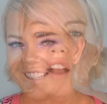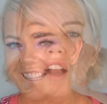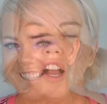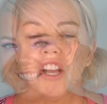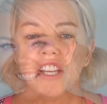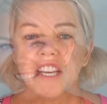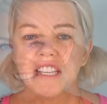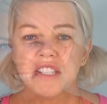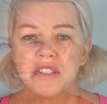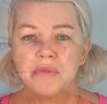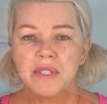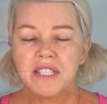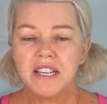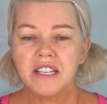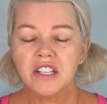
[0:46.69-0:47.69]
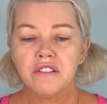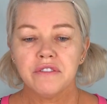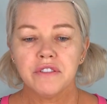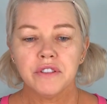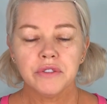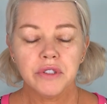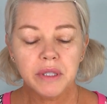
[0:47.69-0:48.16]
Okay, so I'm starting off.
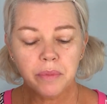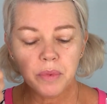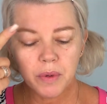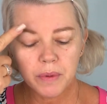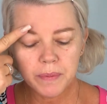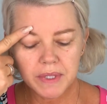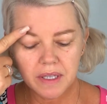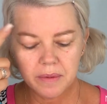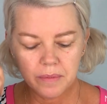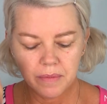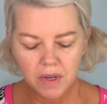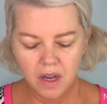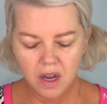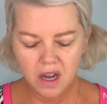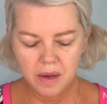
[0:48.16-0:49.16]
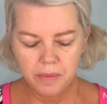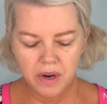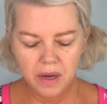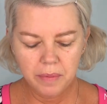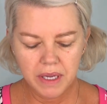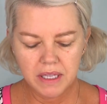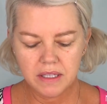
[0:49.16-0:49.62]
I've already put some
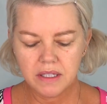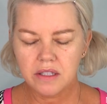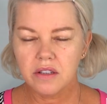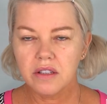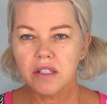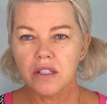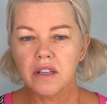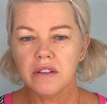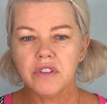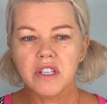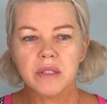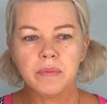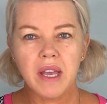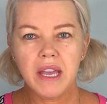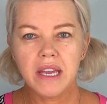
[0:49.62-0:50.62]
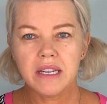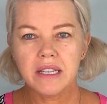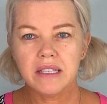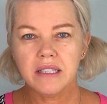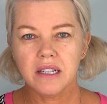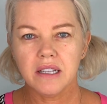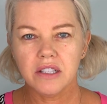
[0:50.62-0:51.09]
eyebrow pencil on, so I've used my
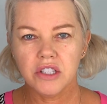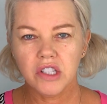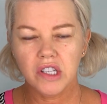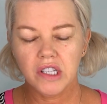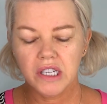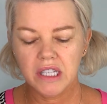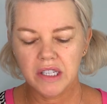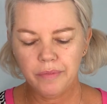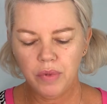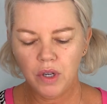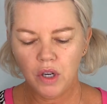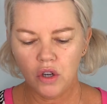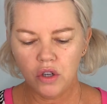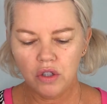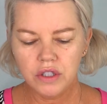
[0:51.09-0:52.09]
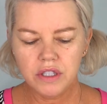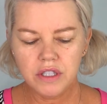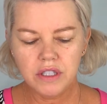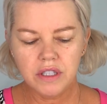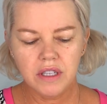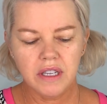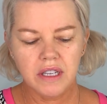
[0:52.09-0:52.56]
Anastasia in
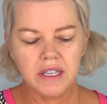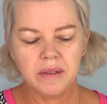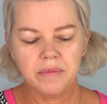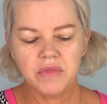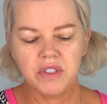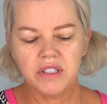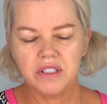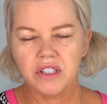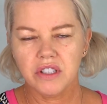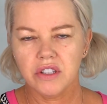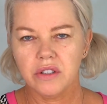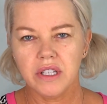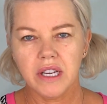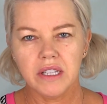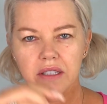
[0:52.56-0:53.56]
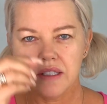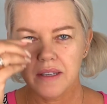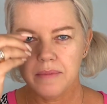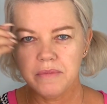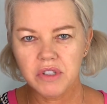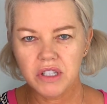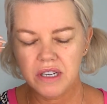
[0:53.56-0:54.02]
blonde just to create
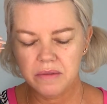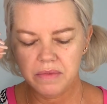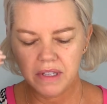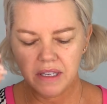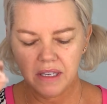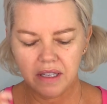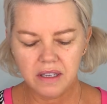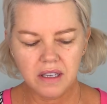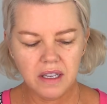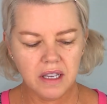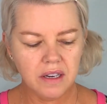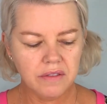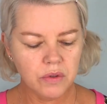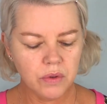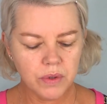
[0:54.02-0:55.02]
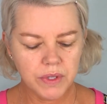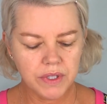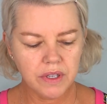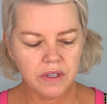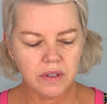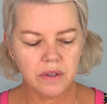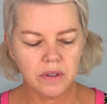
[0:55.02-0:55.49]
some shape there, and I've
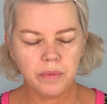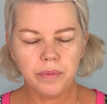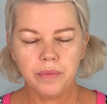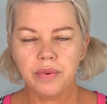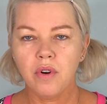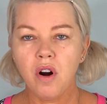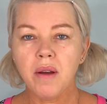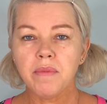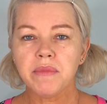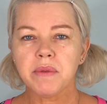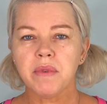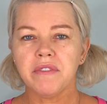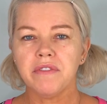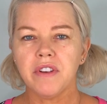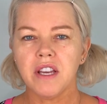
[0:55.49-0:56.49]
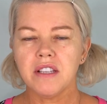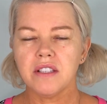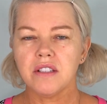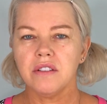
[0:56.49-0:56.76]
also primed my face.